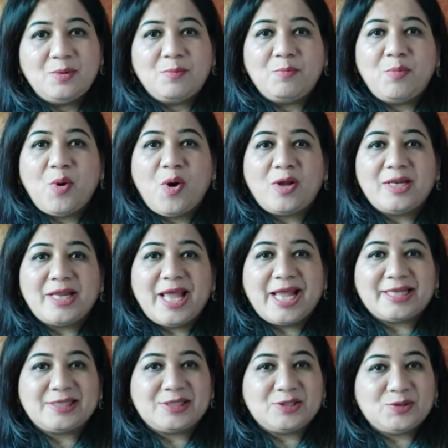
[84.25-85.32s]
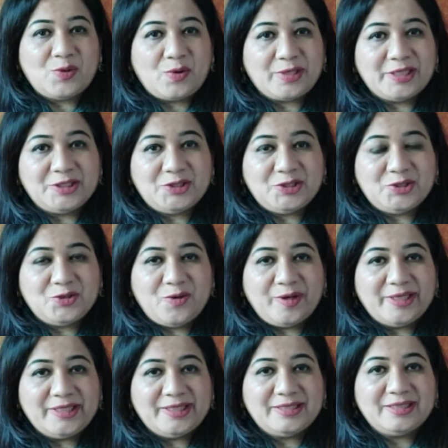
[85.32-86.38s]
ball and socket
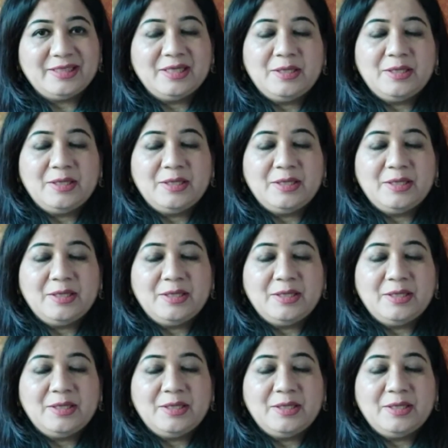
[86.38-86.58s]
joint,